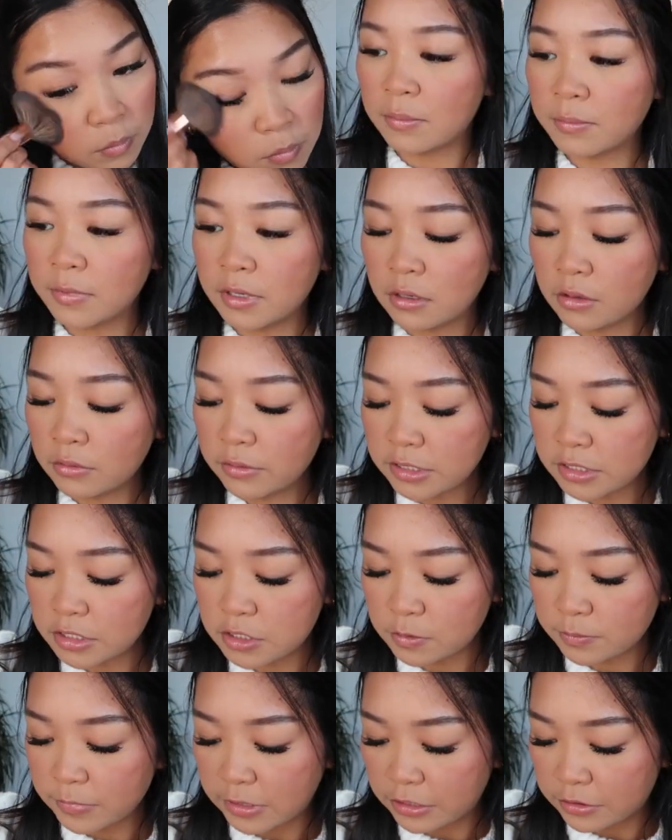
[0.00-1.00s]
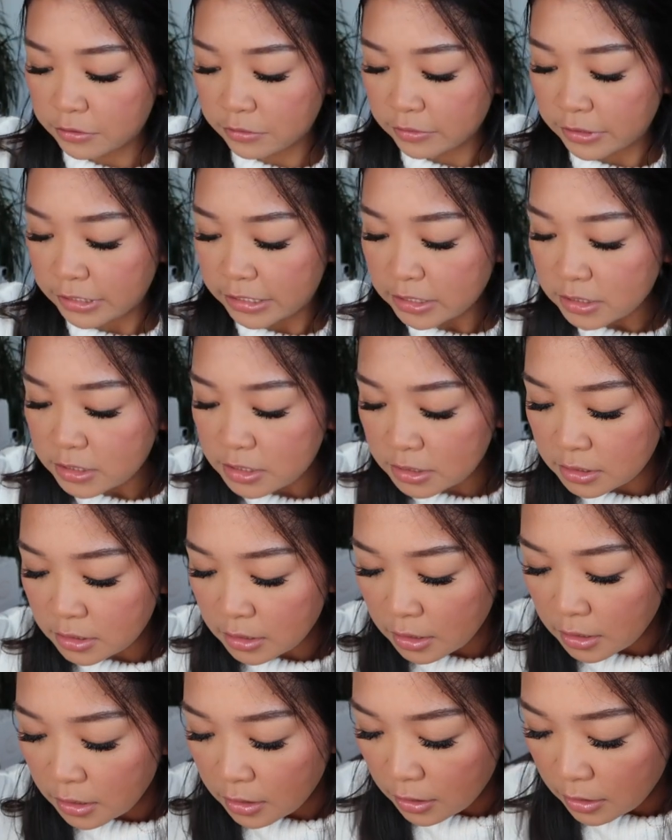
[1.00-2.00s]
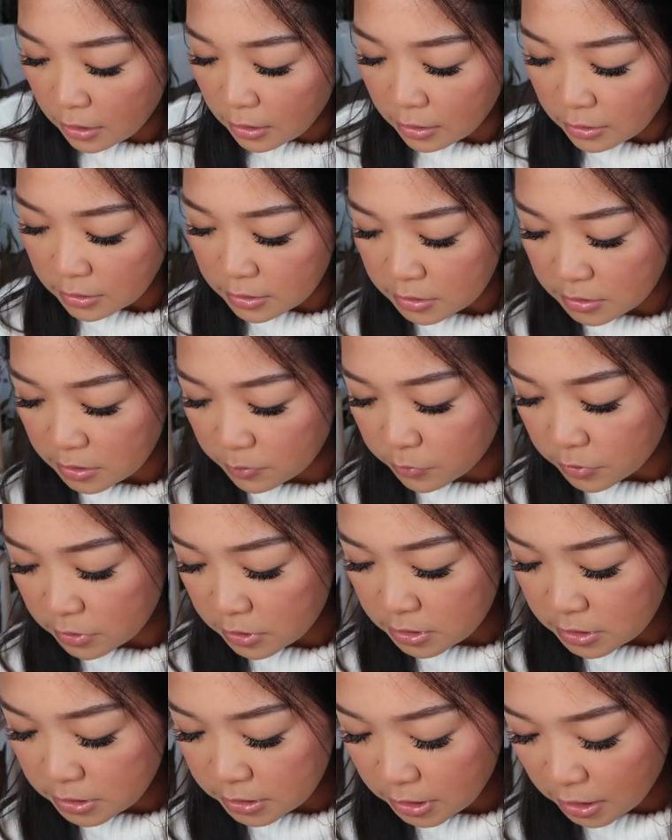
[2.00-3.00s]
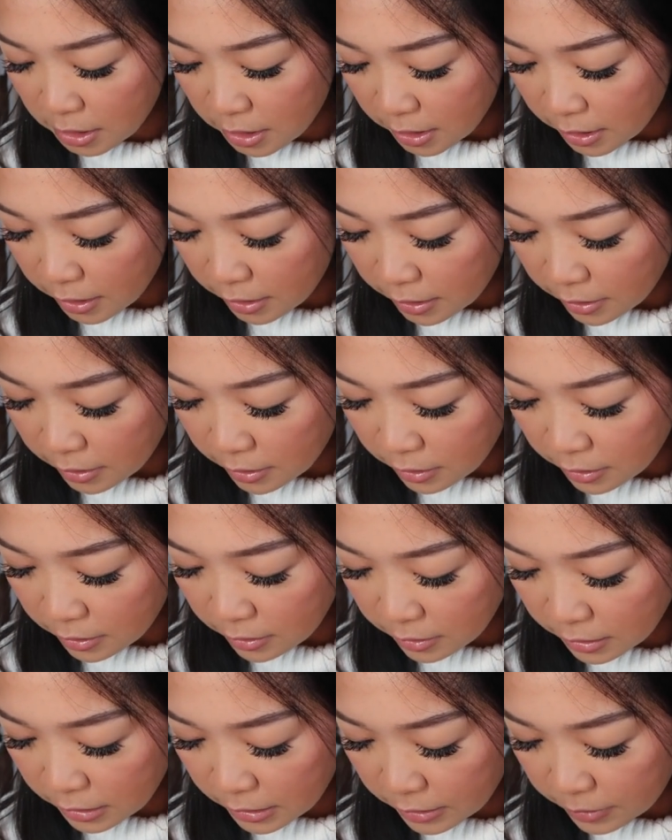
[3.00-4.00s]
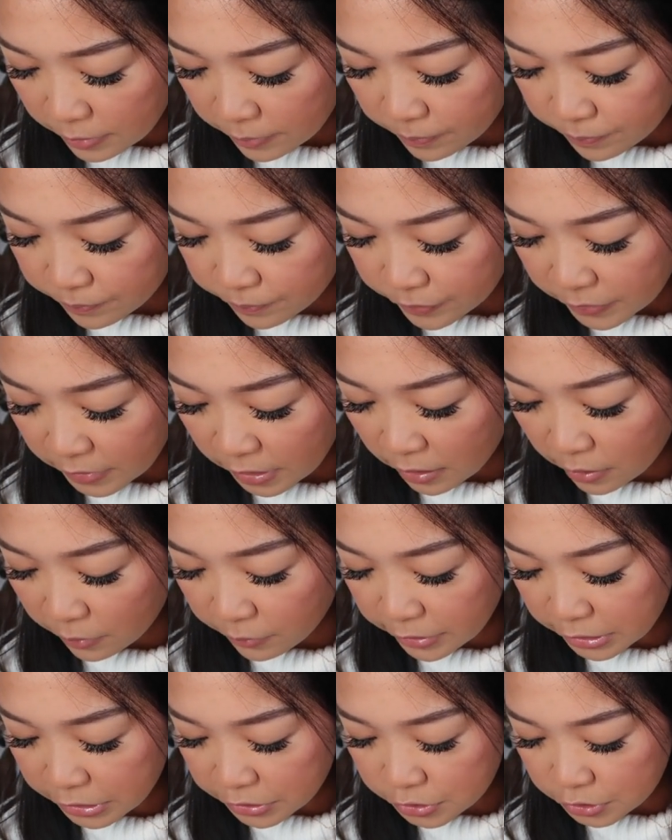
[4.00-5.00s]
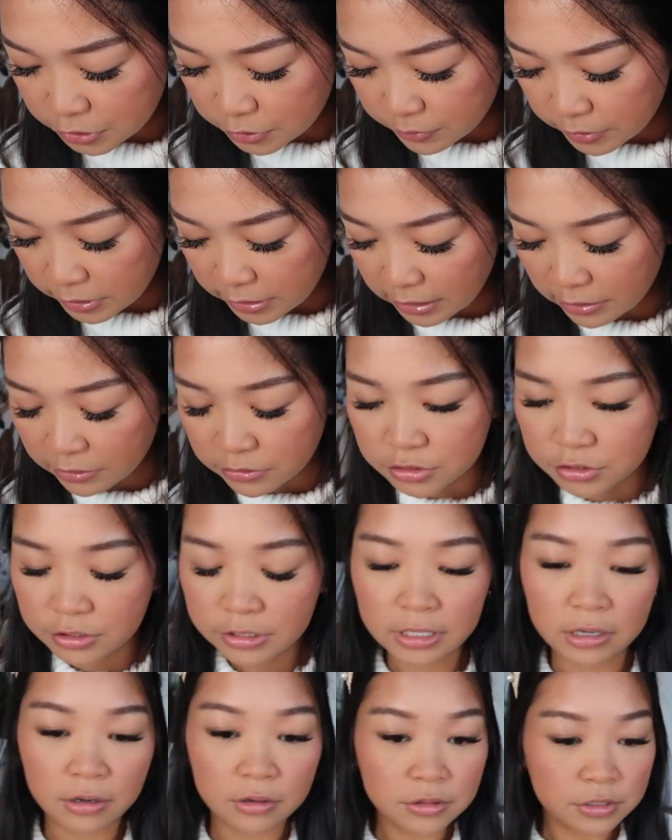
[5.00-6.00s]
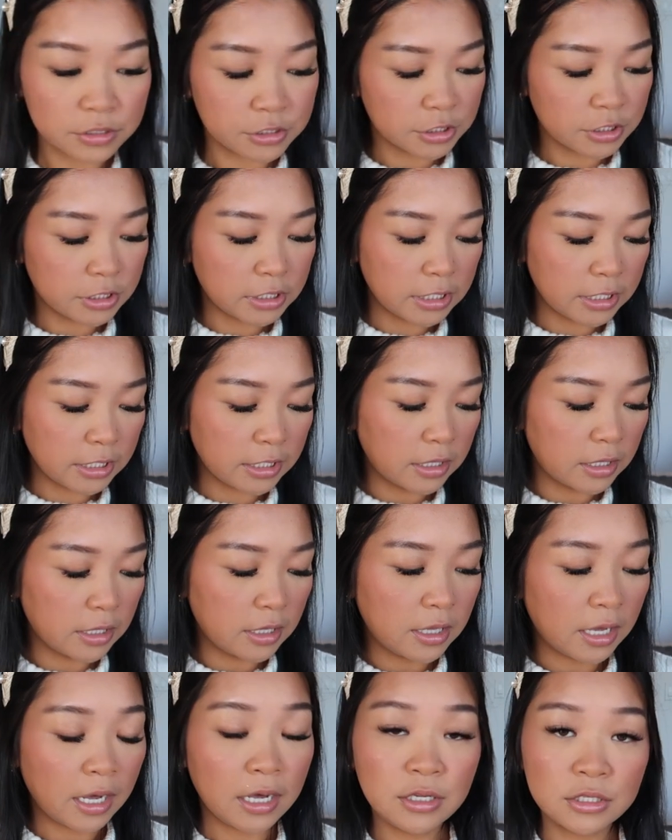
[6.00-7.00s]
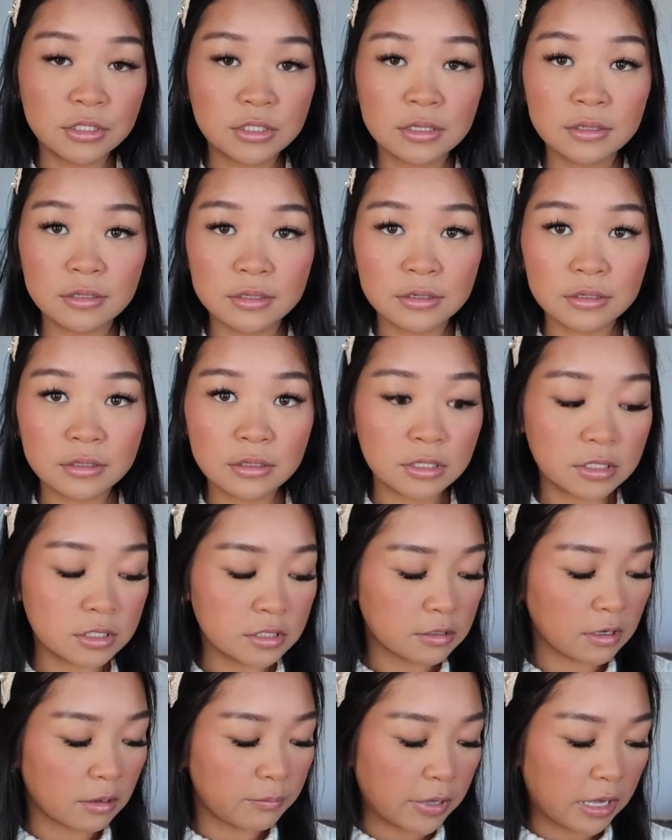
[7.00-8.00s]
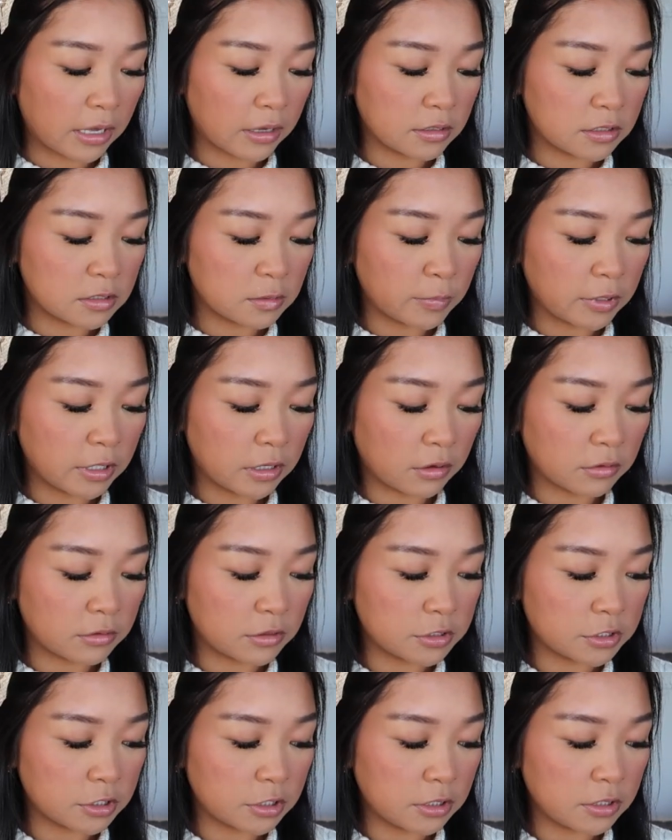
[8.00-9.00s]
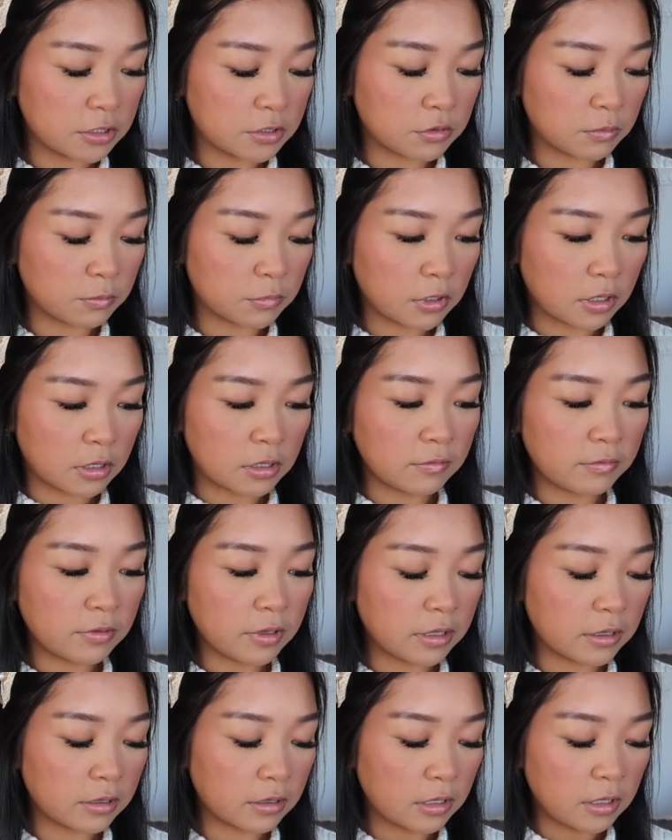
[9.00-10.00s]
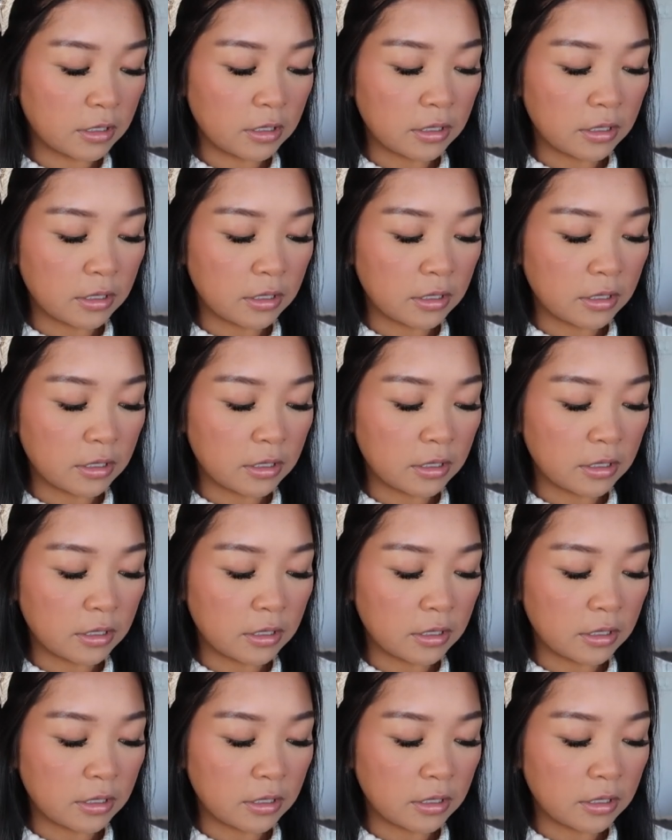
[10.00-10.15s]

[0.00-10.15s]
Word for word: I'm gonna go into my crease. Someone said, how are you doing? How's your health journey? I literally just got back into my health journey, so I'm kind of like